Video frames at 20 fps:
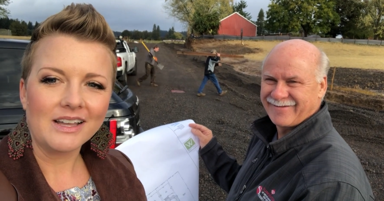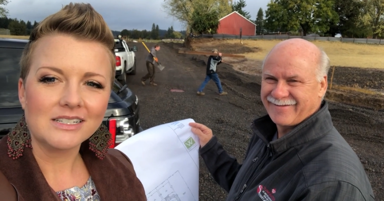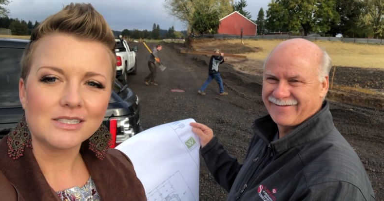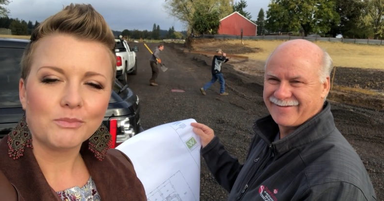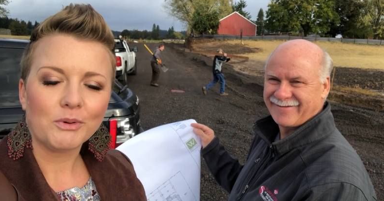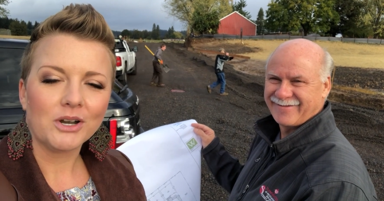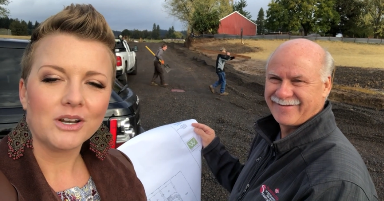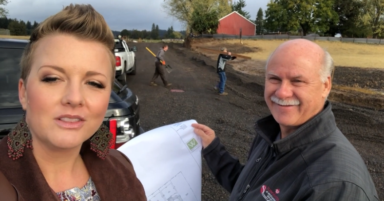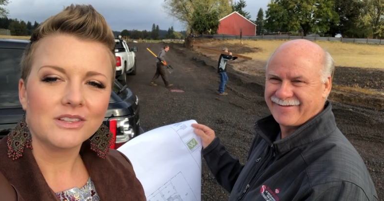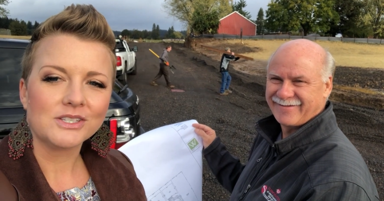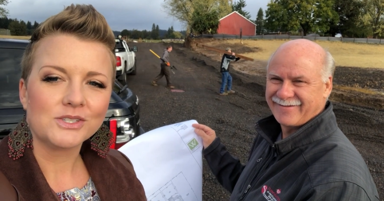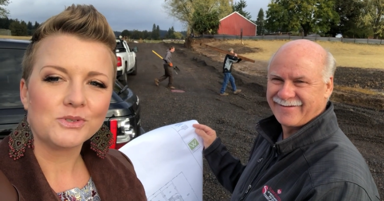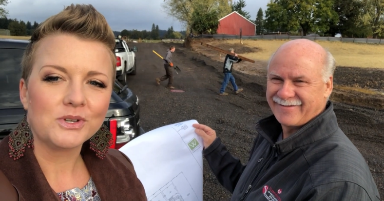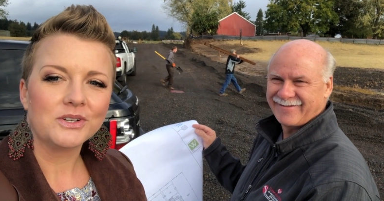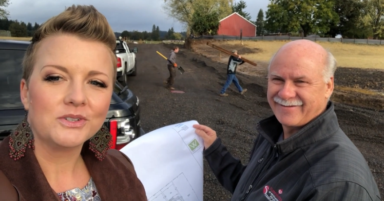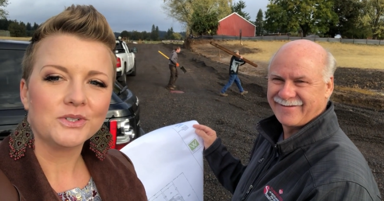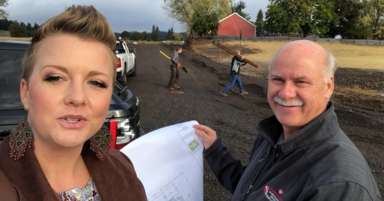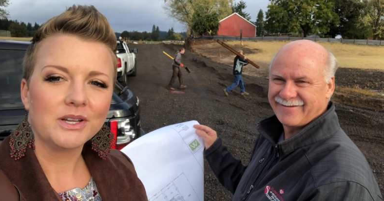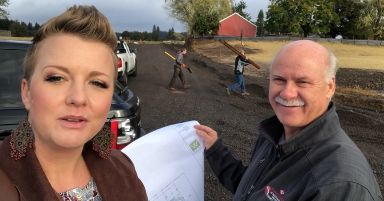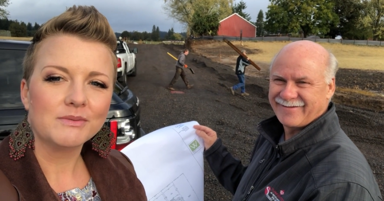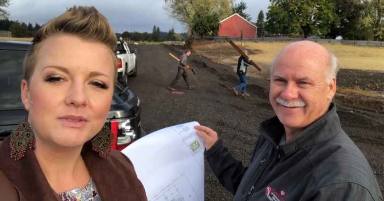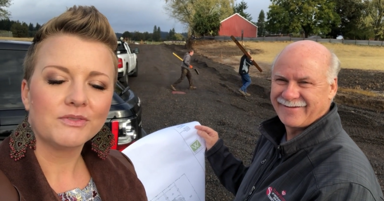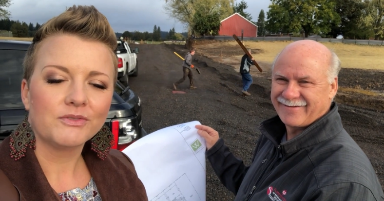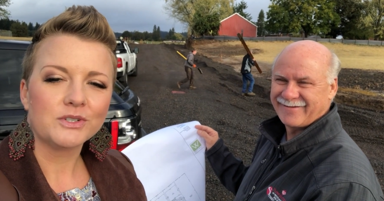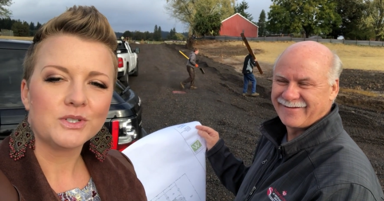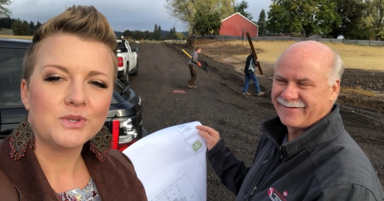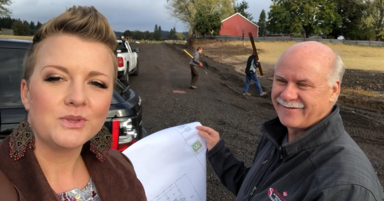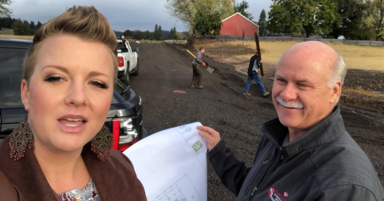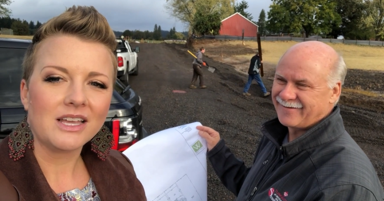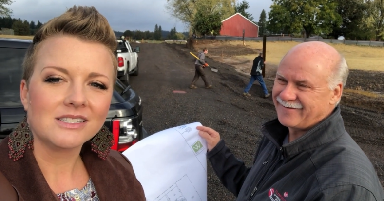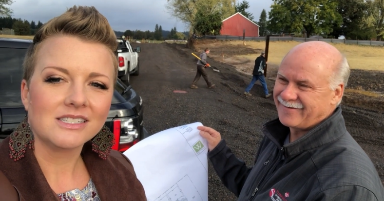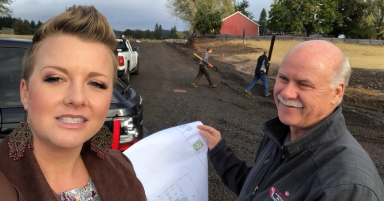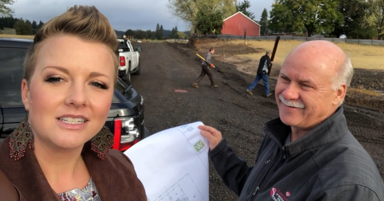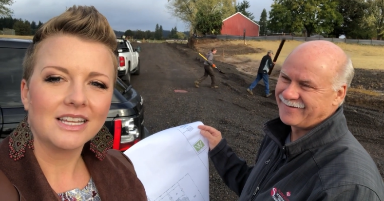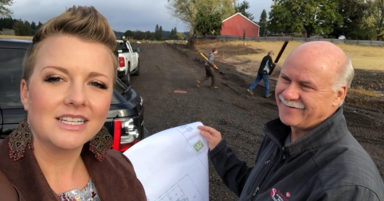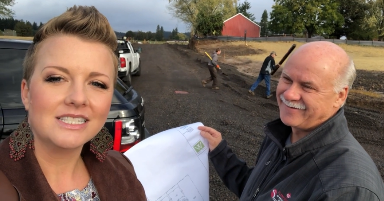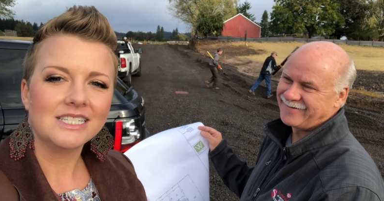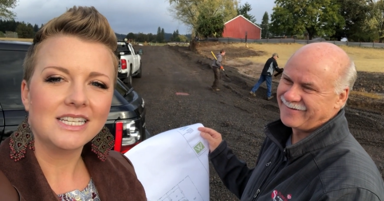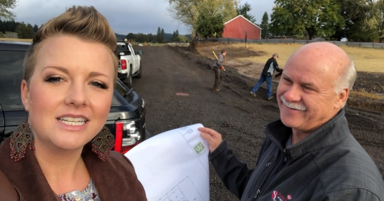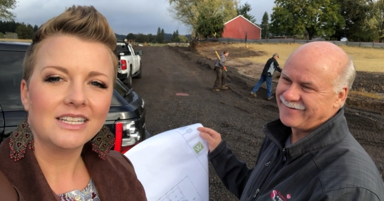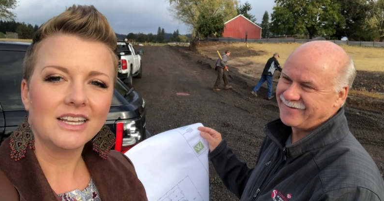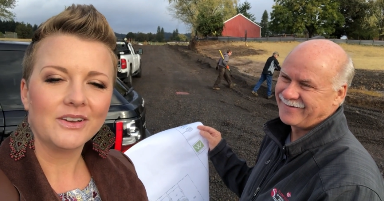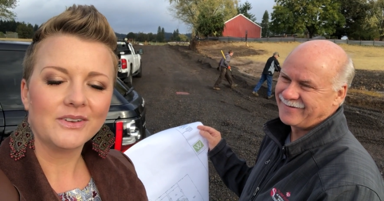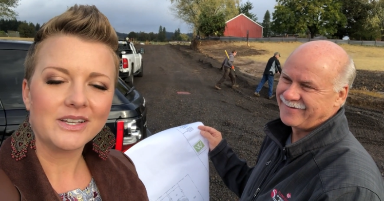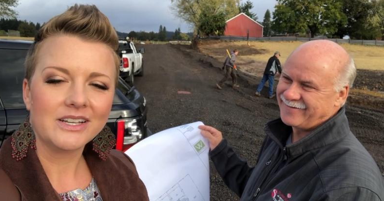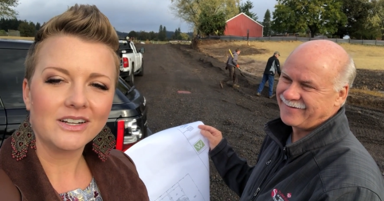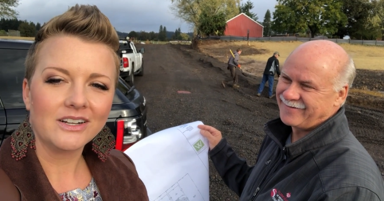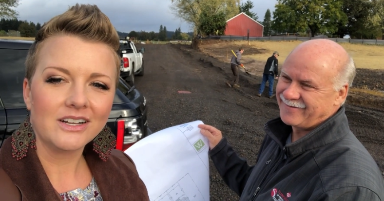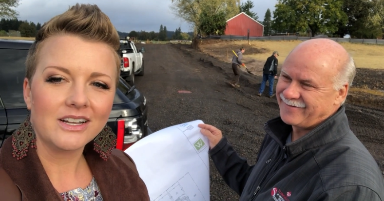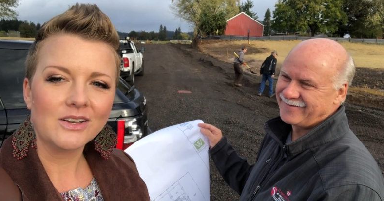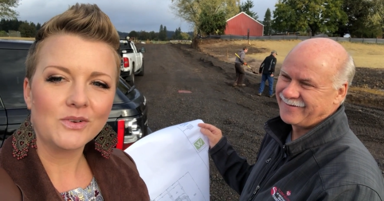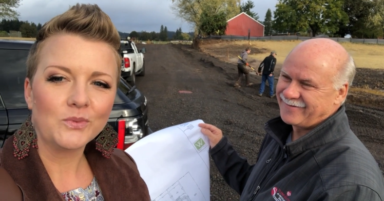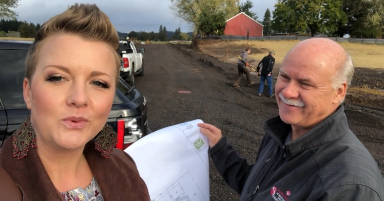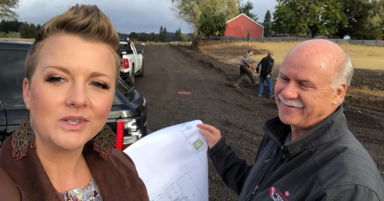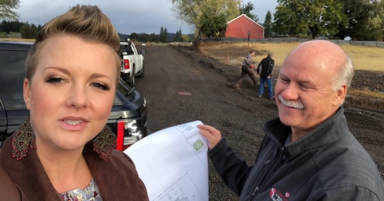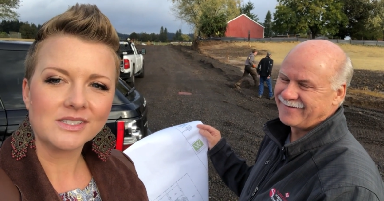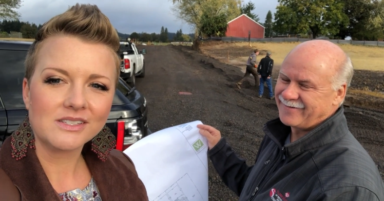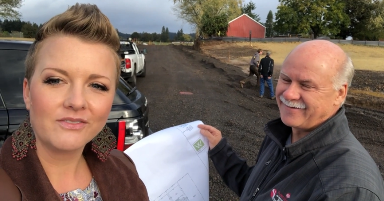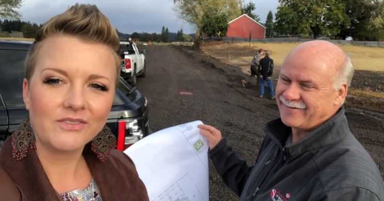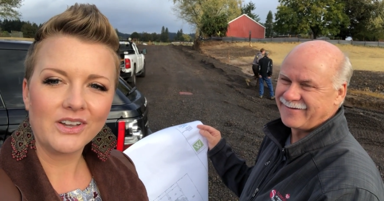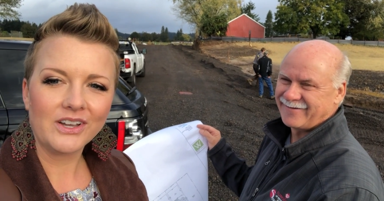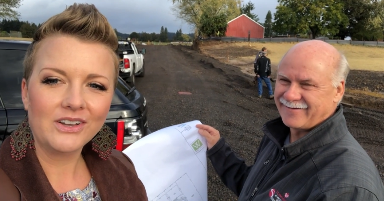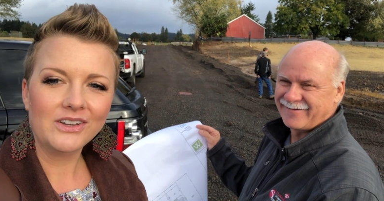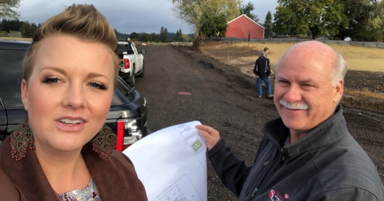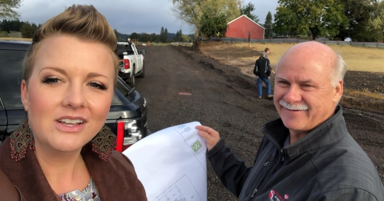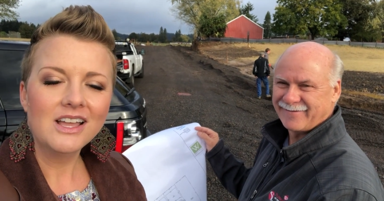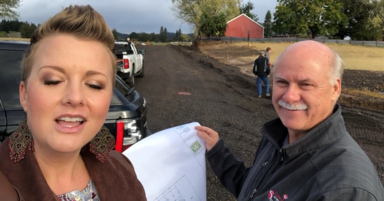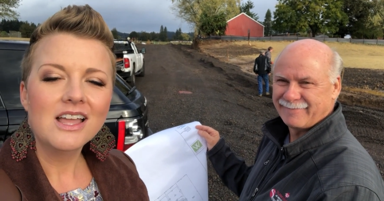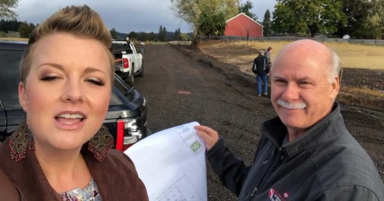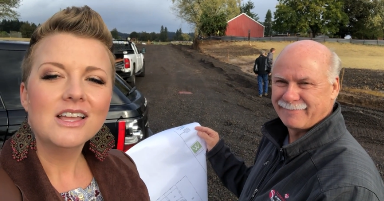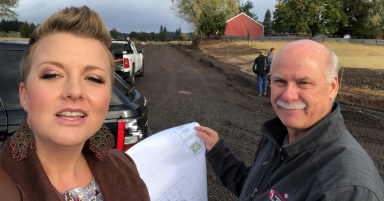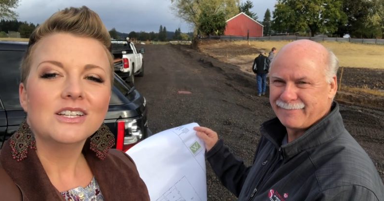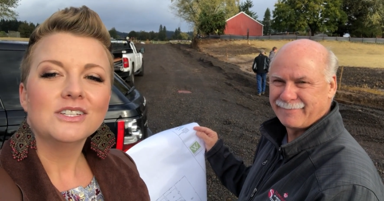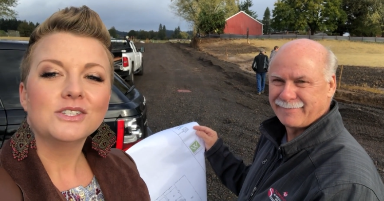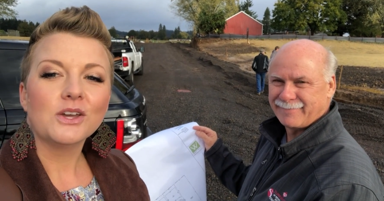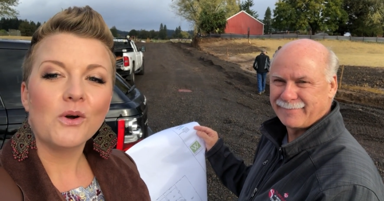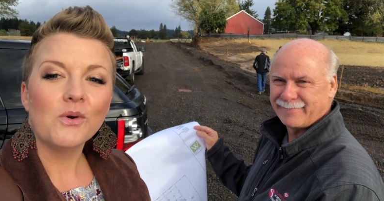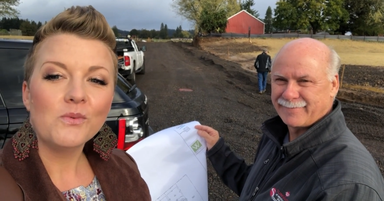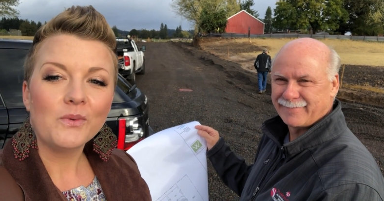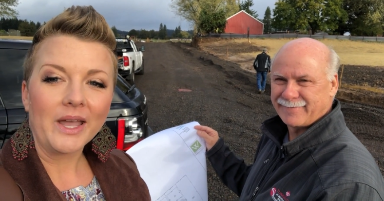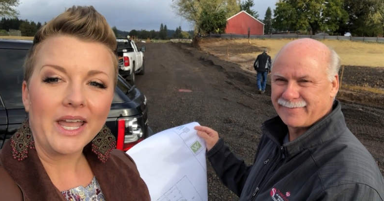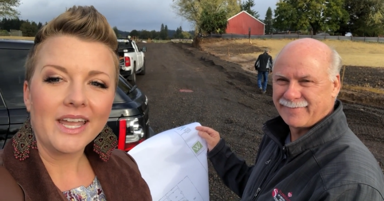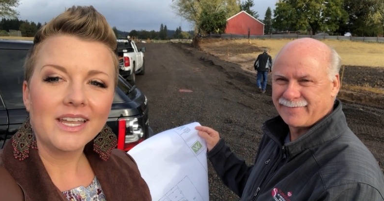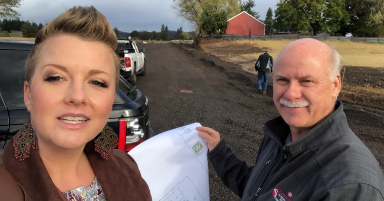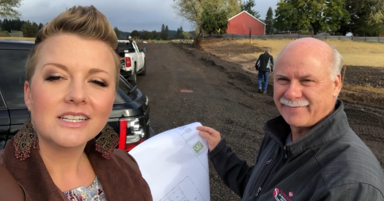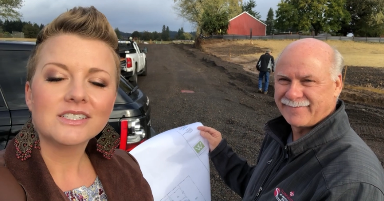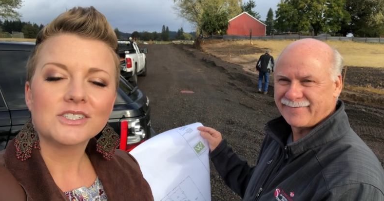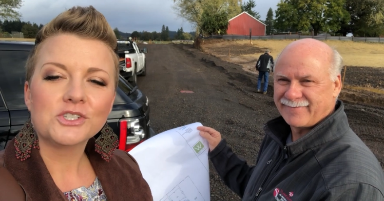Speaker 1: as part of the Street of Dreams for 2019 out here in Wilsonville, don't wait.